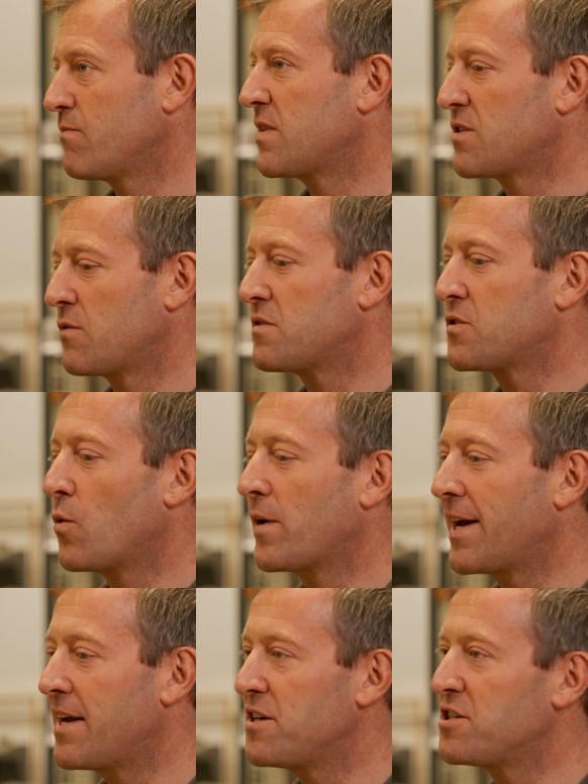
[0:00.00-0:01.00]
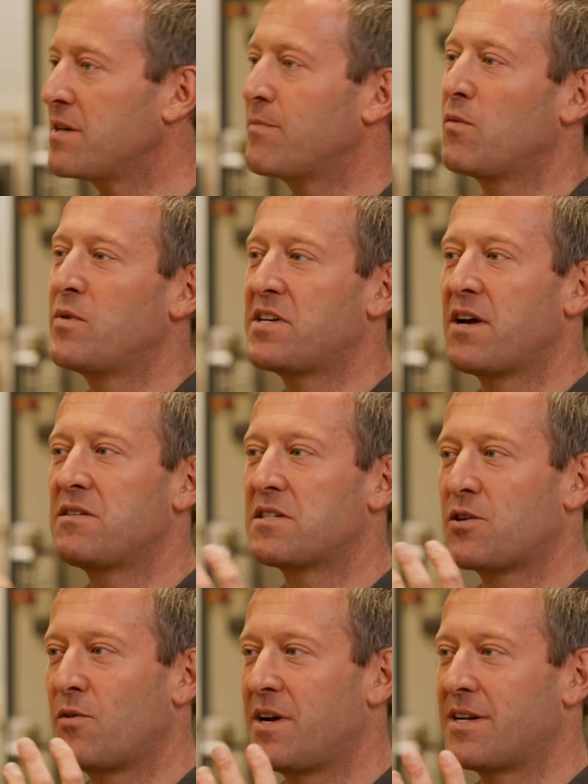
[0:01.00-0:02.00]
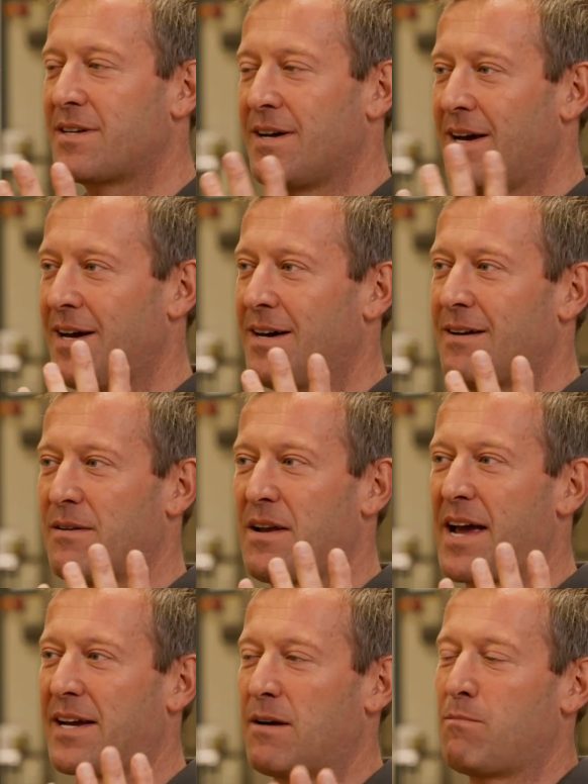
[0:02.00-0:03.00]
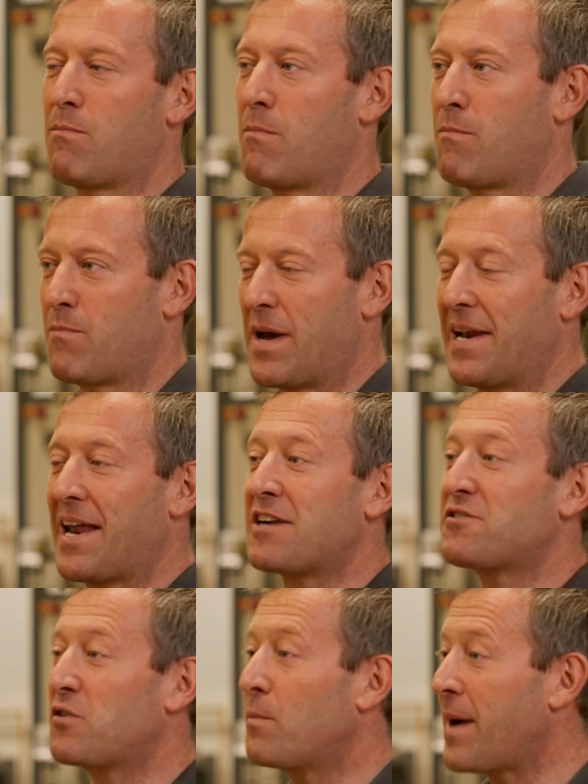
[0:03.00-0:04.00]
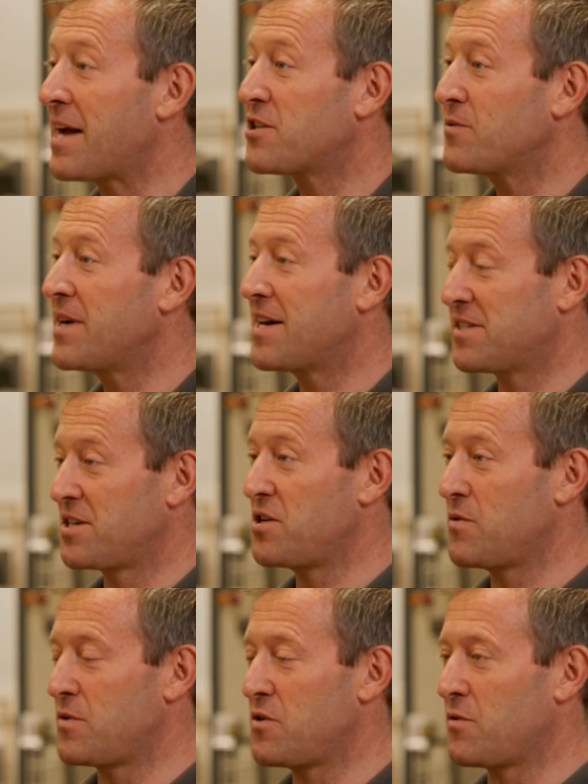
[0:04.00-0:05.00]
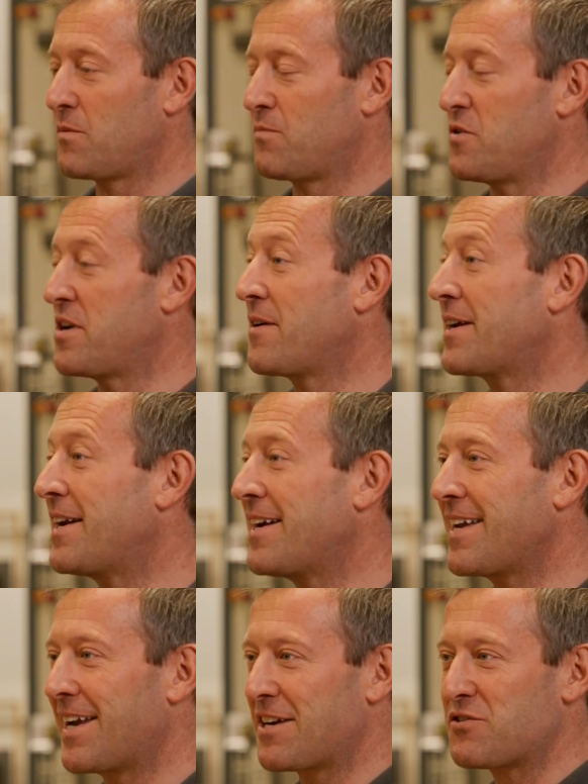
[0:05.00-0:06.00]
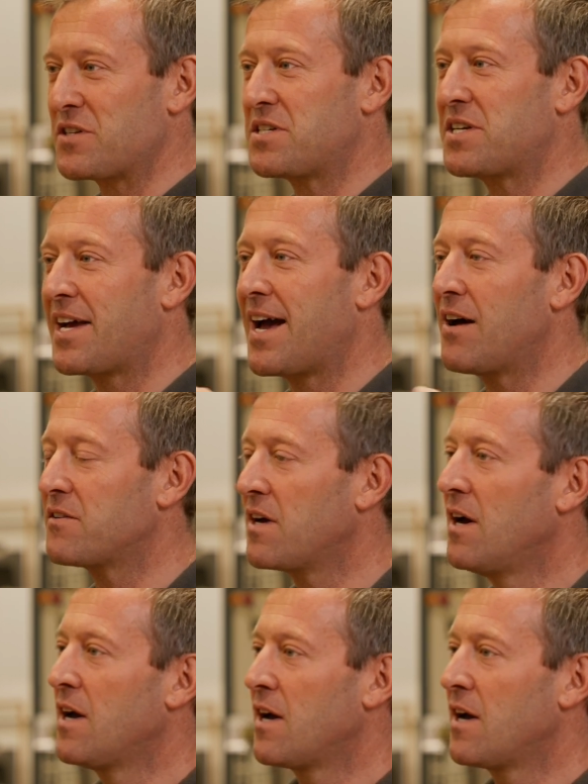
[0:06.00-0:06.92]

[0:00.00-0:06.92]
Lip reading: sort of storing energy, but we don't store it like a electrical battery, as in you don't get any electricity out.